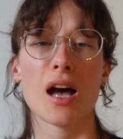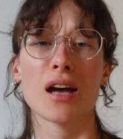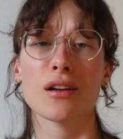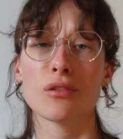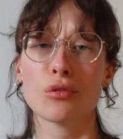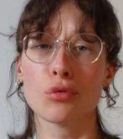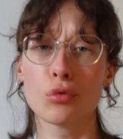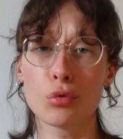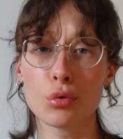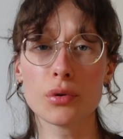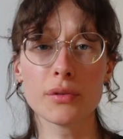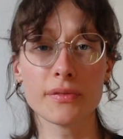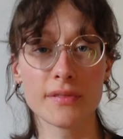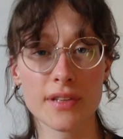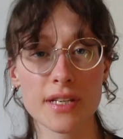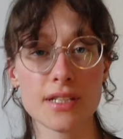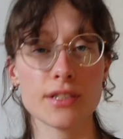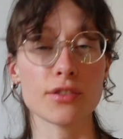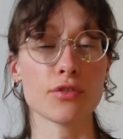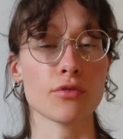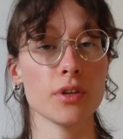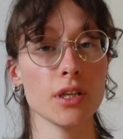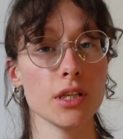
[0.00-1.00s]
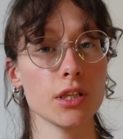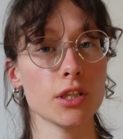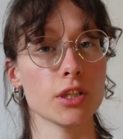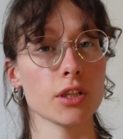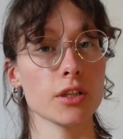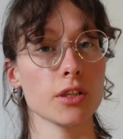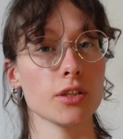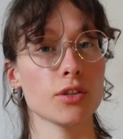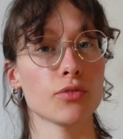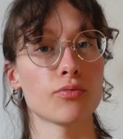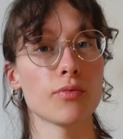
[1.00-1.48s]
And all of these
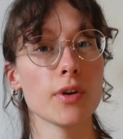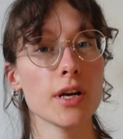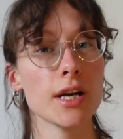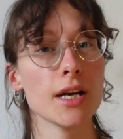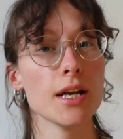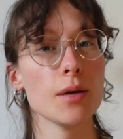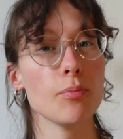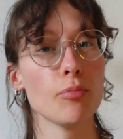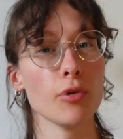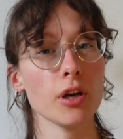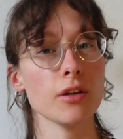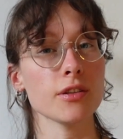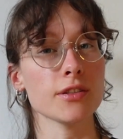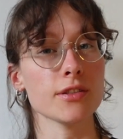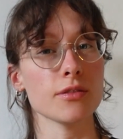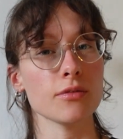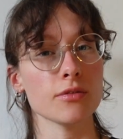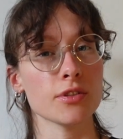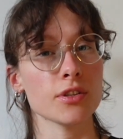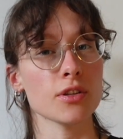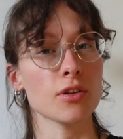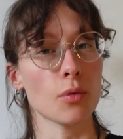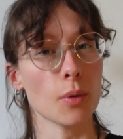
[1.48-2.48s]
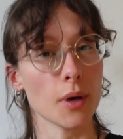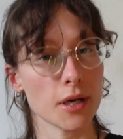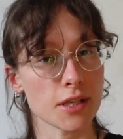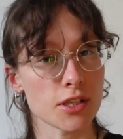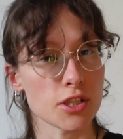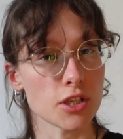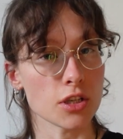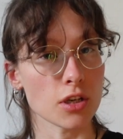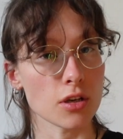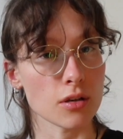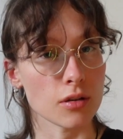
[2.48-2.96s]
creatures really bring us onto the
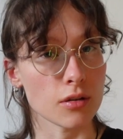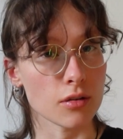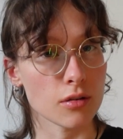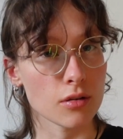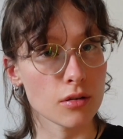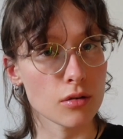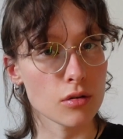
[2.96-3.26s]
question,